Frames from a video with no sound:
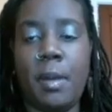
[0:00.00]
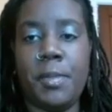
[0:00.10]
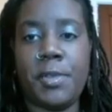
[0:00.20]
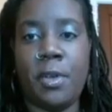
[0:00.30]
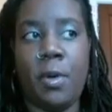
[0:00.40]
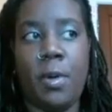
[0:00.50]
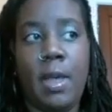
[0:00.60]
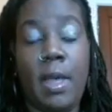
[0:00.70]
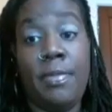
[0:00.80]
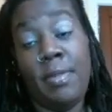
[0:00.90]
So
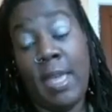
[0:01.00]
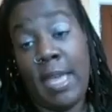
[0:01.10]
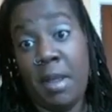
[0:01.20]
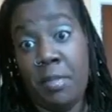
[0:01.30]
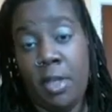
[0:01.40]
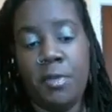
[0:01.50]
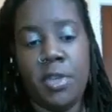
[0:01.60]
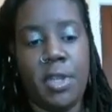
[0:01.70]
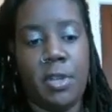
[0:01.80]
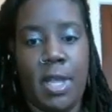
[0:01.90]
it kind of
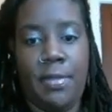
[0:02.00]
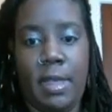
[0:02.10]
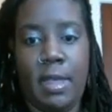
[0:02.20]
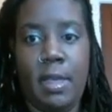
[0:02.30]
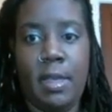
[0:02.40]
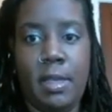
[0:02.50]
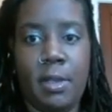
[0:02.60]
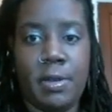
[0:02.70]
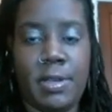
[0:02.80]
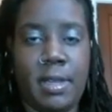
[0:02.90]
behooves you to create
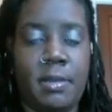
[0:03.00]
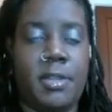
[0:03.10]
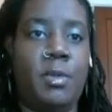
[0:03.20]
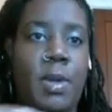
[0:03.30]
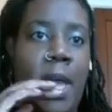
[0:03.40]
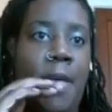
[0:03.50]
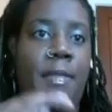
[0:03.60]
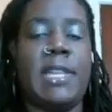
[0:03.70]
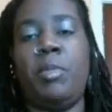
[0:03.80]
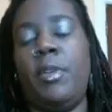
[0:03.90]
to add
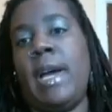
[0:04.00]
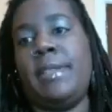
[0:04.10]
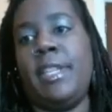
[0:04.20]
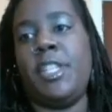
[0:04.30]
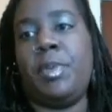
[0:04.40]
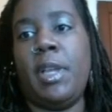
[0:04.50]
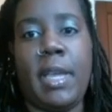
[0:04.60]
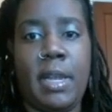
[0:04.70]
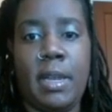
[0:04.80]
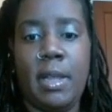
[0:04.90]
the table of contents
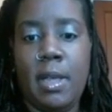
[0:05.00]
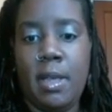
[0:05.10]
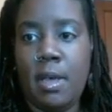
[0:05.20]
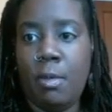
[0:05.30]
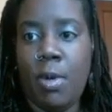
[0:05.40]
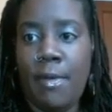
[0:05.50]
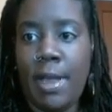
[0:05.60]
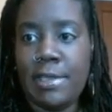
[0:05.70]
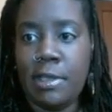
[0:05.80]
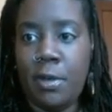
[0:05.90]
plugin. While
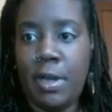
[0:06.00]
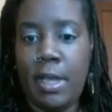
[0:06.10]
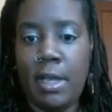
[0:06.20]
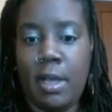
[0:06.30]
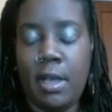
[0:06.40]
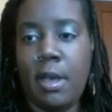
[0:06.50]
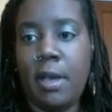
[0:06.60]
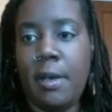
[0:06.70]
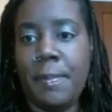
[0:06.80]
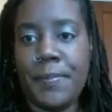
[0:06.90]
that's loading,
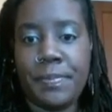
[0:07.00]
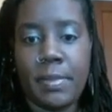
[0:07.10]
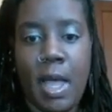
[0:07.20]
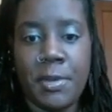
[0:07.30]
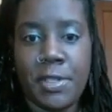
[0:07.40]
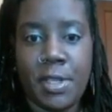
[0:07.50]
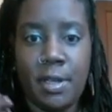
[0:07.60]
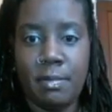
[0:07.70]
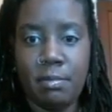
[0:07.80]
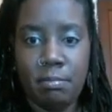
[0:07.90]
I'm just
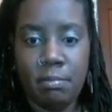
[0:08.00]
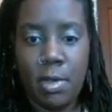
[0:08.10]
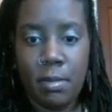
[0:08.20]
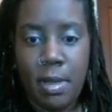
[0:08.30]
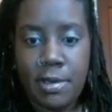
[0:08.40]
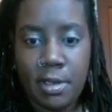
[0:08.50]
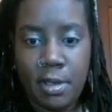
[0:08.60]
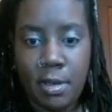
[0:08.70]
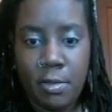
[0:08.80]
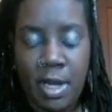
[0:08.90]
gonna
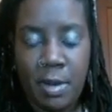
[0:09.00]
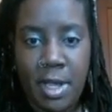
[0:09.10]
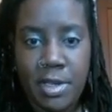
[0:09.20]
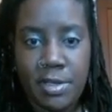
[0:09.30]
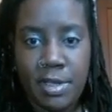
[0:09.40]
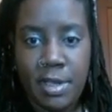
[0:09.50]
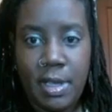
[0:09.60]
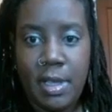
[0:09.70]
actually creating pages.